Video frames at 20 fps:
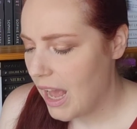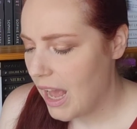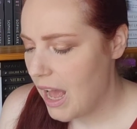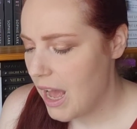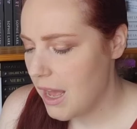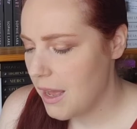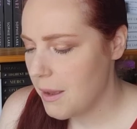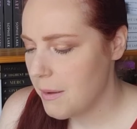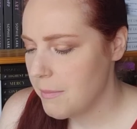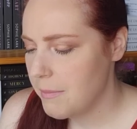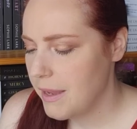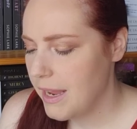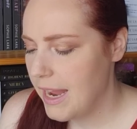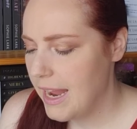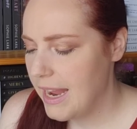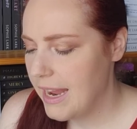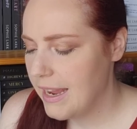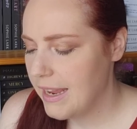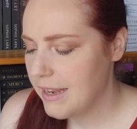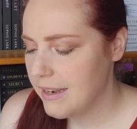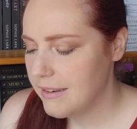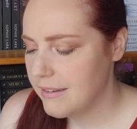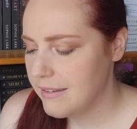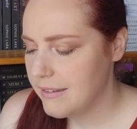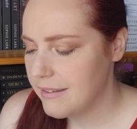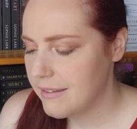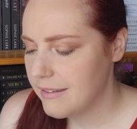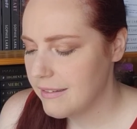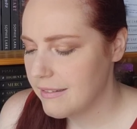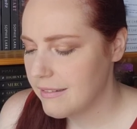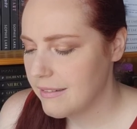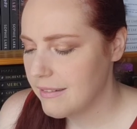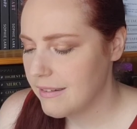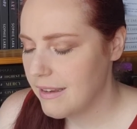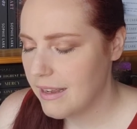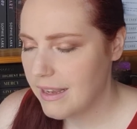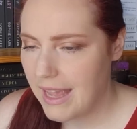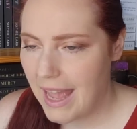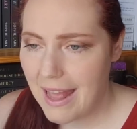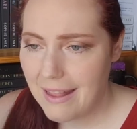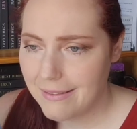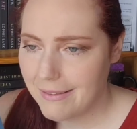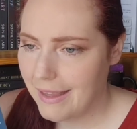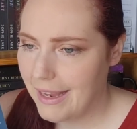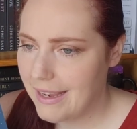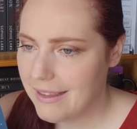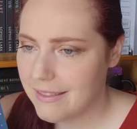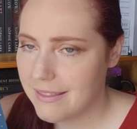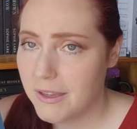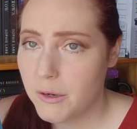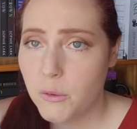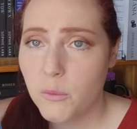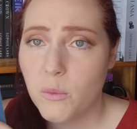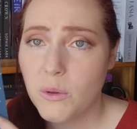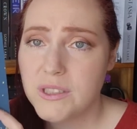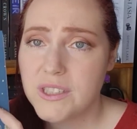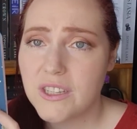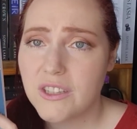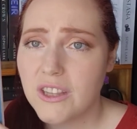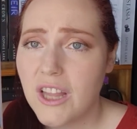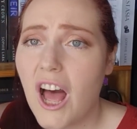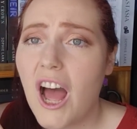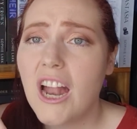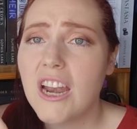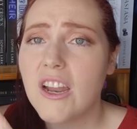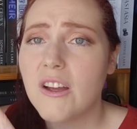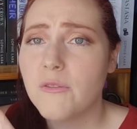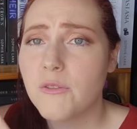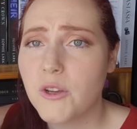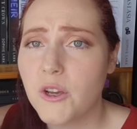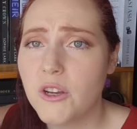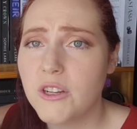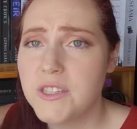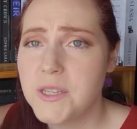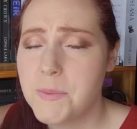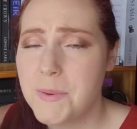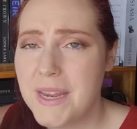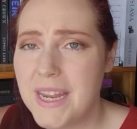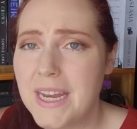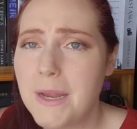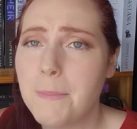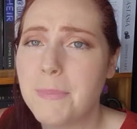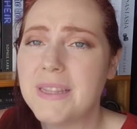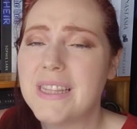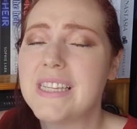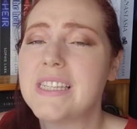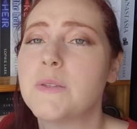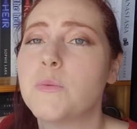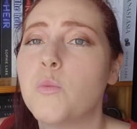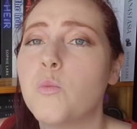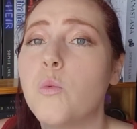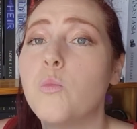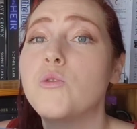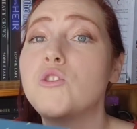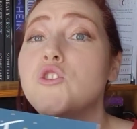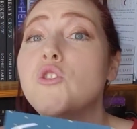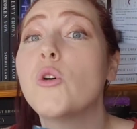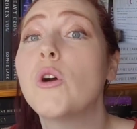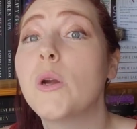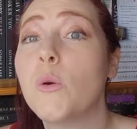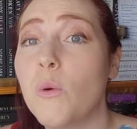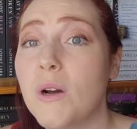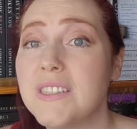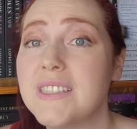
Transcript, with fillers: Um, and again, like there was a lot of good to be in it, but this story